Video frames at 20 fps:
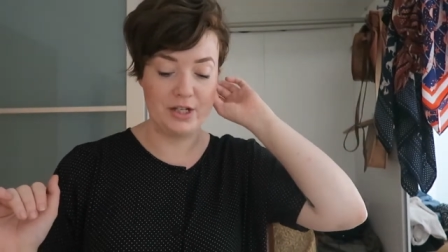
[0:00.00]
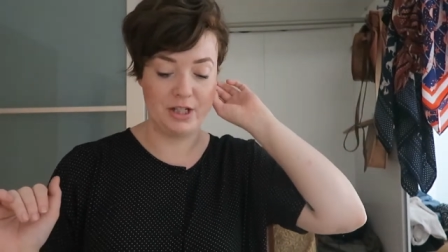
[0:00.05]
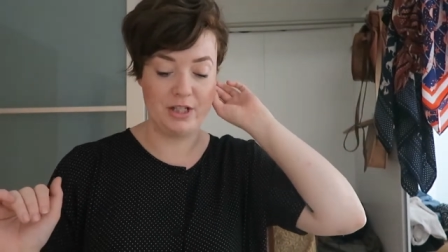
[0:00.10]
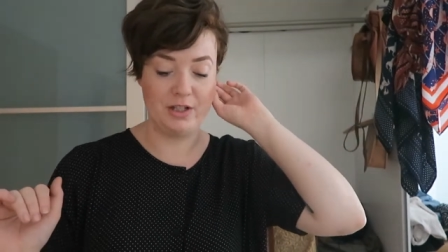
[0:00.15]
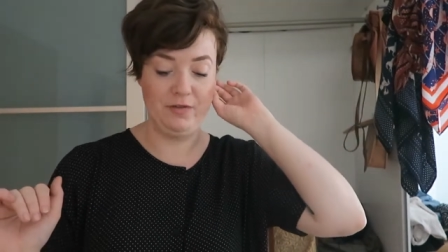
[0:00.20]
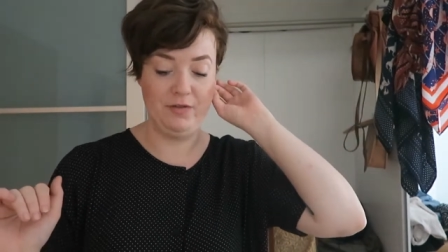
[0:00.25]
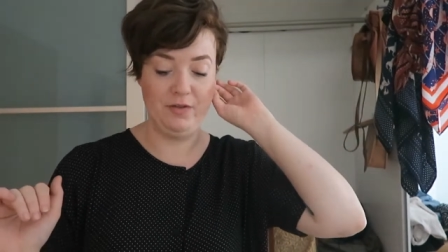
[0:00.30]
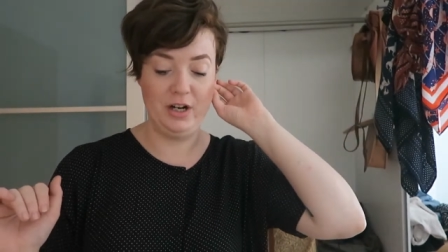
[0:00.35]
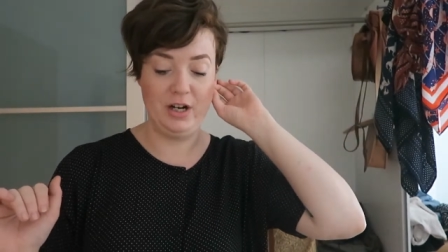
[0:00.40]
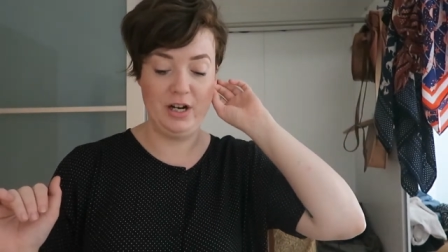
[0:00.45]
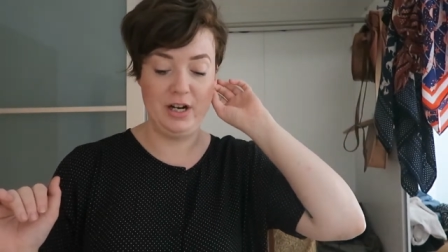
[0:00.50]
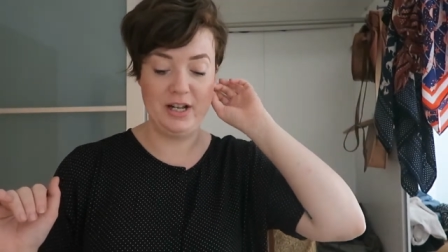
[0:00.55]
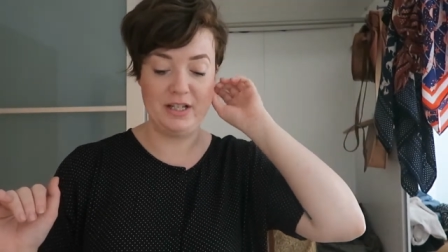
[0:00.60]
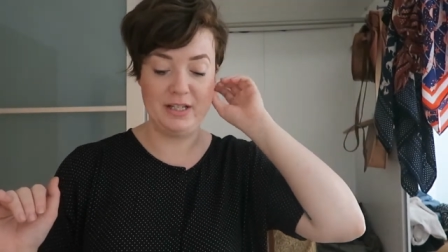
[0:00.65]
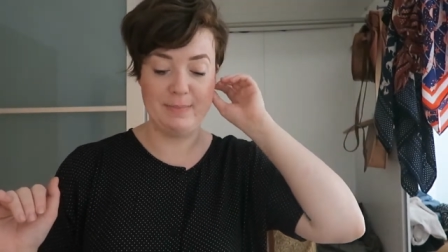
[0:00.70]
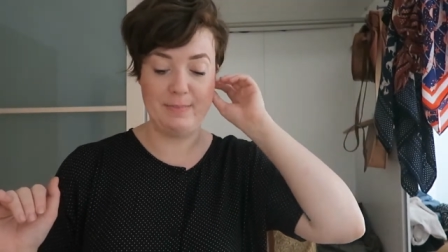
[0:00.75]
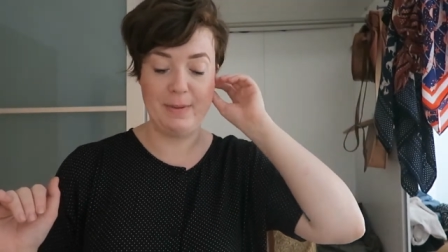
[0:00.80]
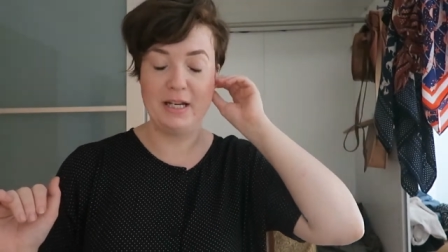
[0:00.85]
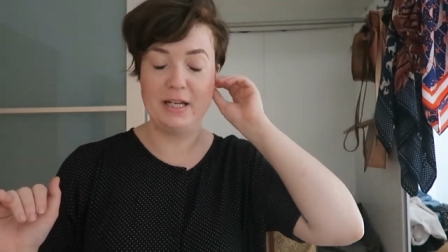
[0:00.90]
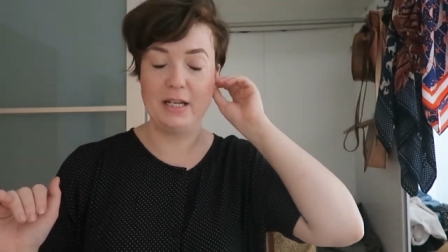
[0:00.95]
justify
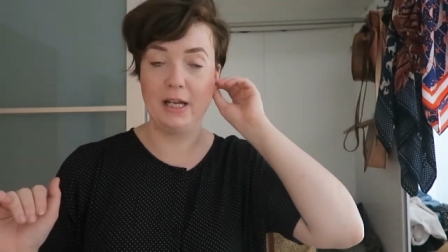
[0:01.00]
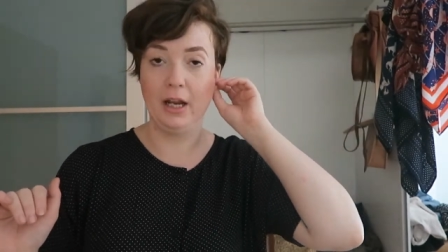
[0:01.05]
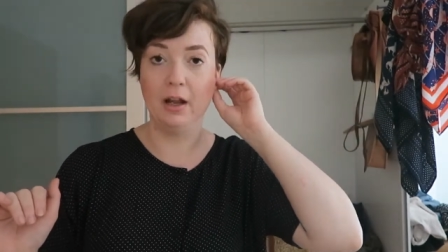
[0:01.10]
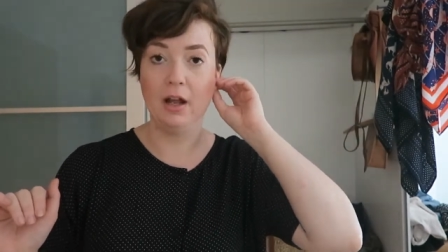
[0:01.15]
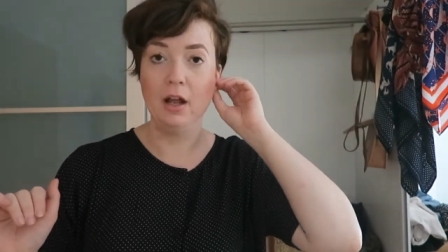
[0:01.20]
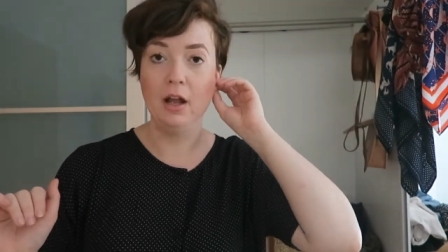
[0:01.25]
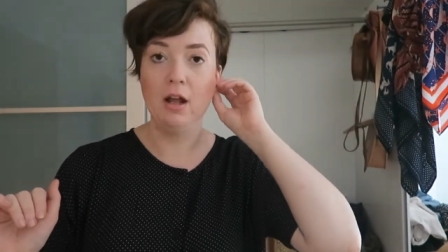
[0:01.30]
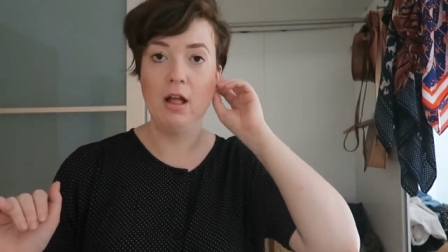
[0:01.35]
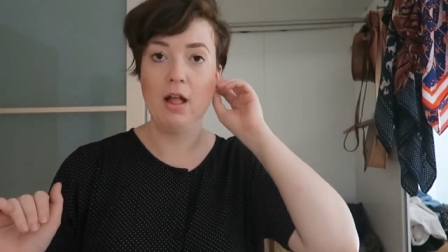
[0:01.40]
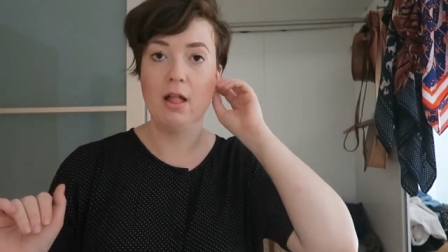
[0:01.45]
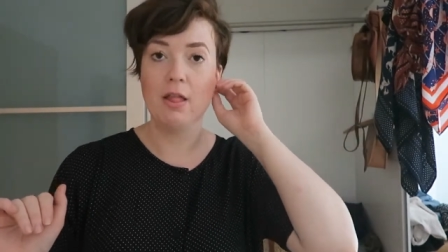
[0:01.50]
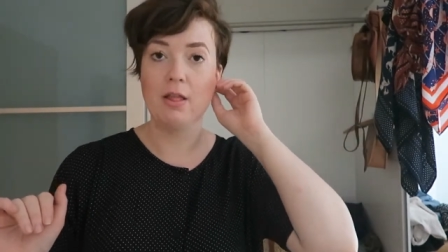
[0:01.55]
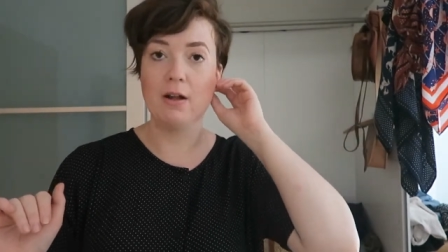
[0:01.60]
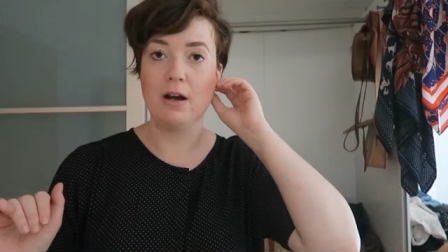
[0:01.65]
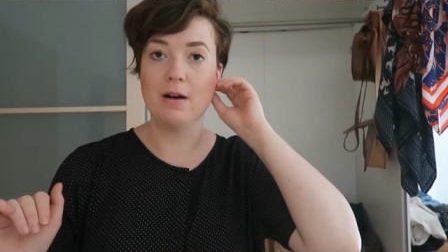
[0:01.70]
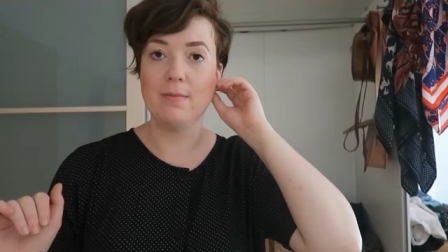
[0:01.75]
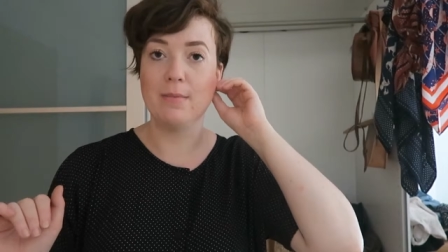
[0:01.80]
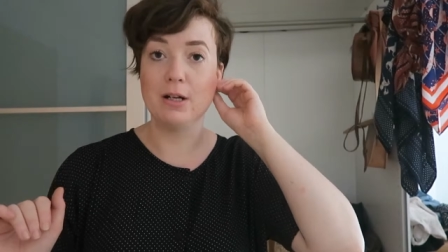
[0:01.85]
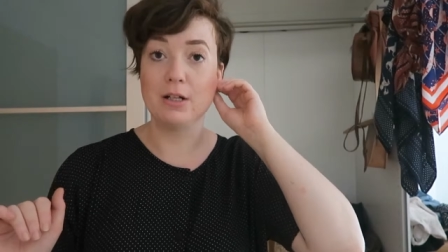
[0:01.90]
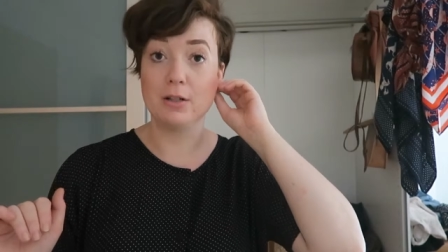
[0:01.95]
spending
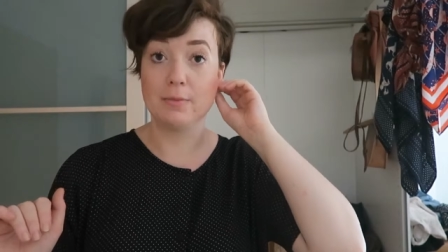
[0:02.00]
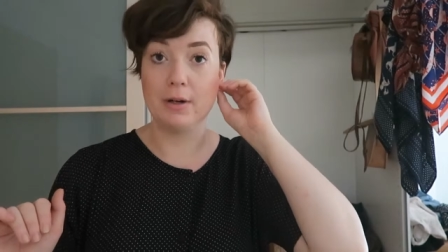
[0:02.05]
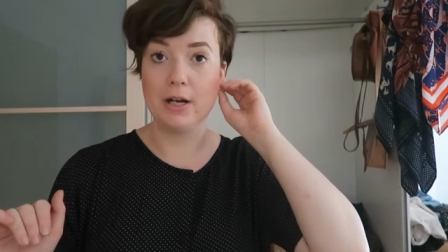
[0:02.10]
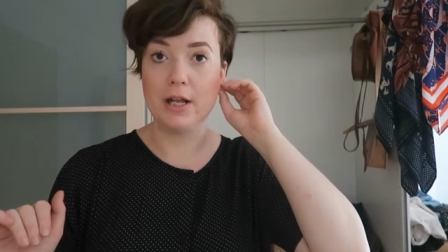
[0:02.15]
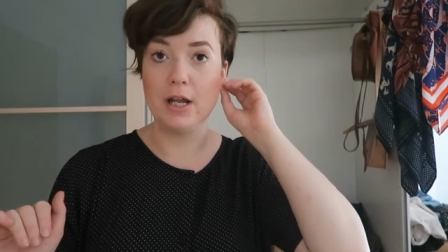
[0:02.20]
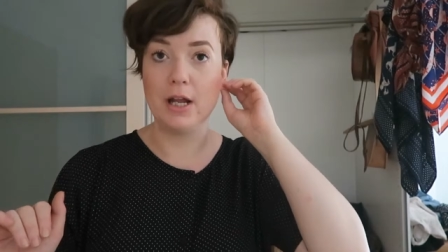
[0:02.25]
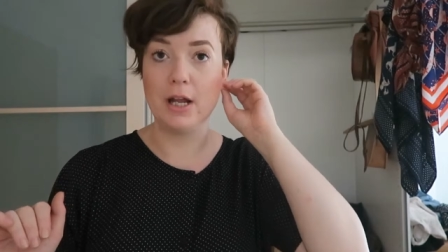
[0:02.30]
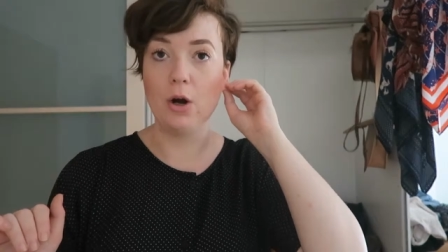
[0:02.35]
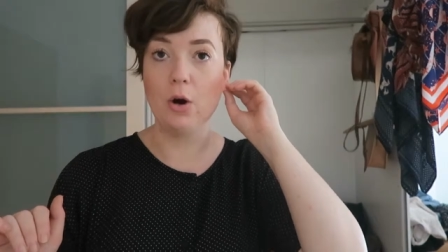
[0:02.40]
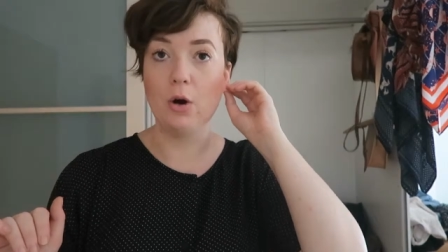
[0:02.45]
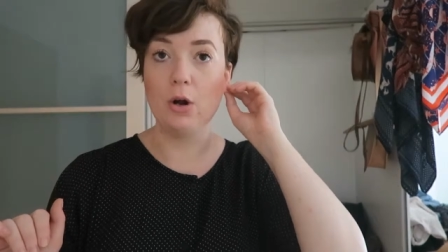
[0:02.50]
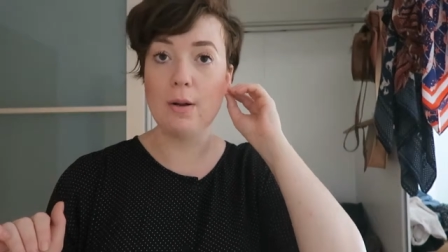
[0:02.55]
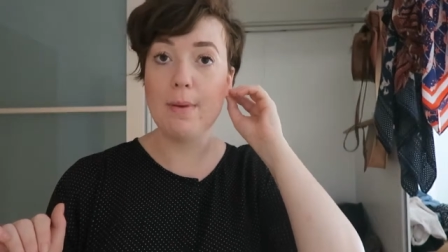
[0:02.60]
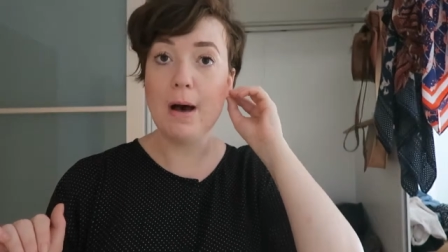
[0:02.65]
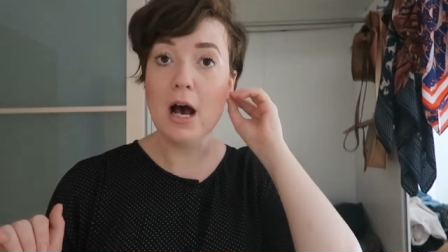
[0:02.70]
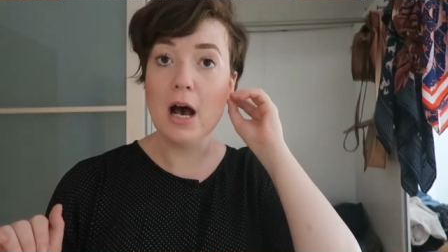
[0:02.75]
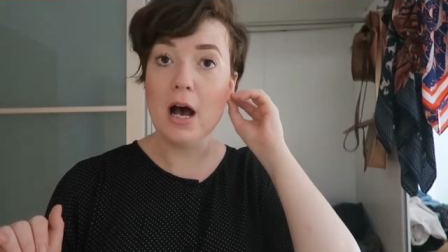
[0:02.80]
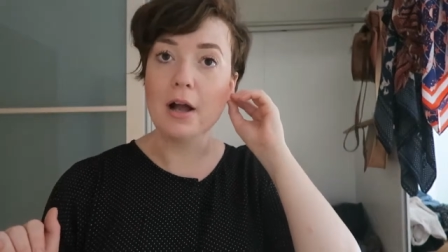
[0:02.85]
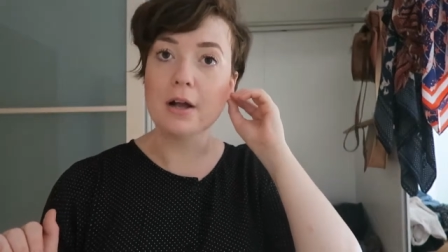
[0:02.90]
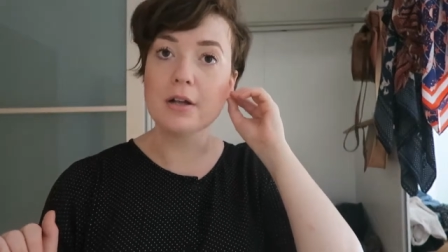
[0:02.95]
that much money on a
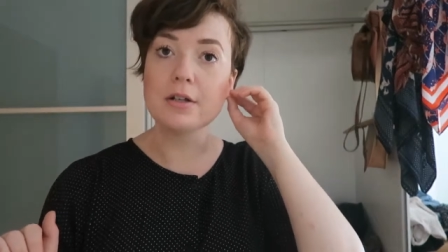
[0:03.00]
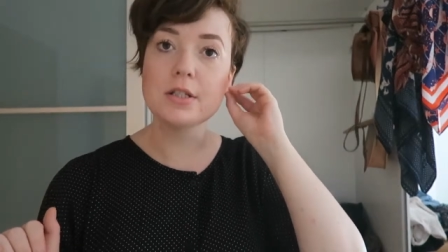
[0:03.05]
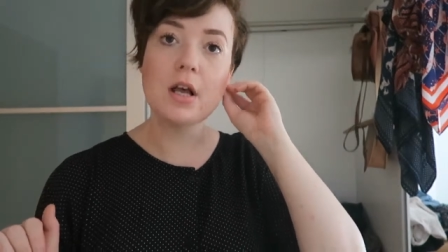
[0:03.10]
bag.